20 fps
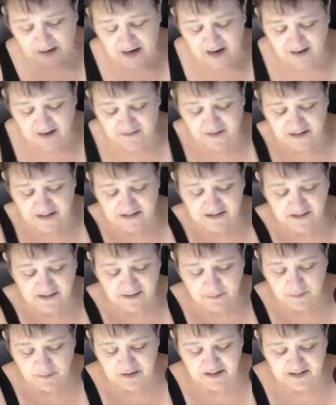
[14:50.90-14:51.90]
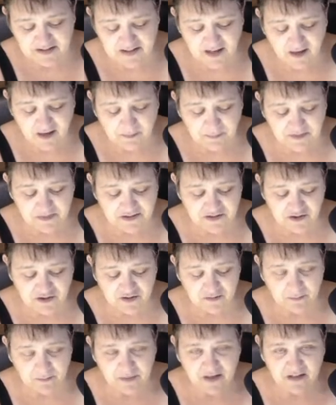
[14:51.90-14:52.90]
And that's going to be the top edge of
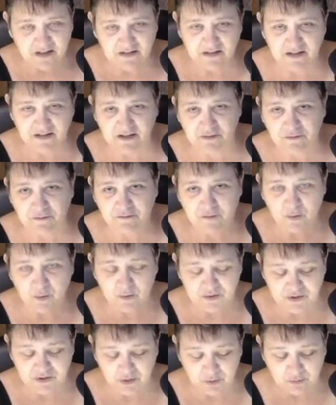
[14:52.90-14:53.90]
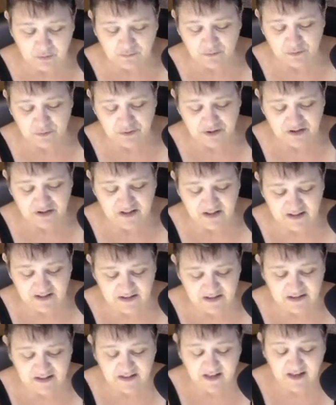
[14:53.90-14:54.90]
the box that folds over to the
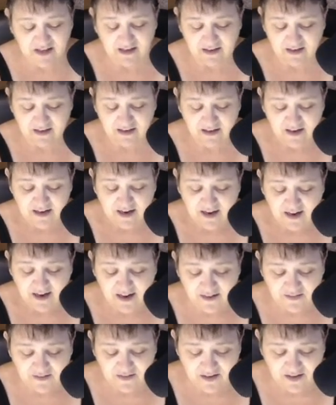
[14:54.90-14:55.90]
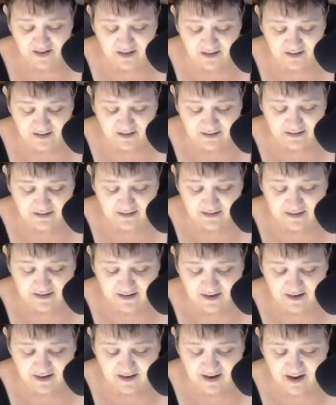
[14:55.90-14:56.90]
inside. And then
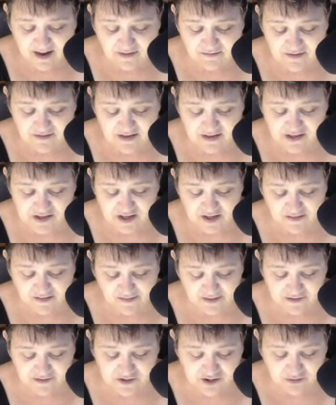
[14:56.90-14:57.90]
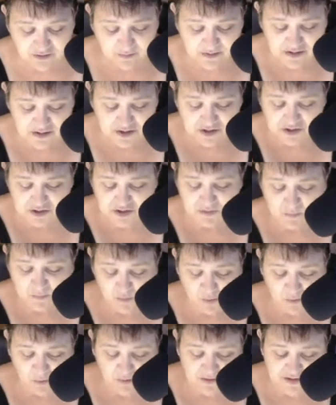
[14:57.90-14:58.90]
at ½ inch and then 2 inches
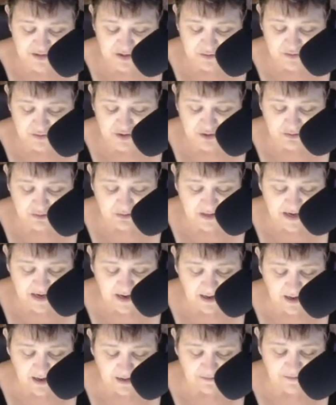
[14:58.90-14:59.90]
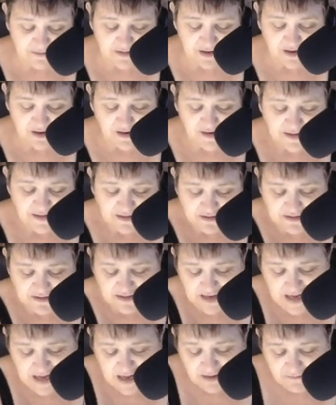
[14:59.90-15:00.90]
more, so 2.5. So it's
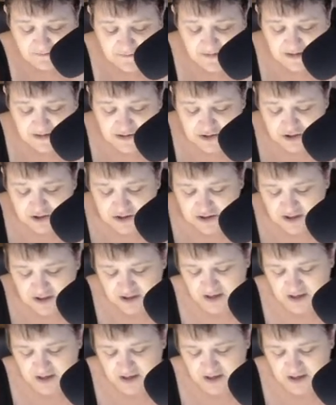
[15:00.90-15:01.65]
a ½ inch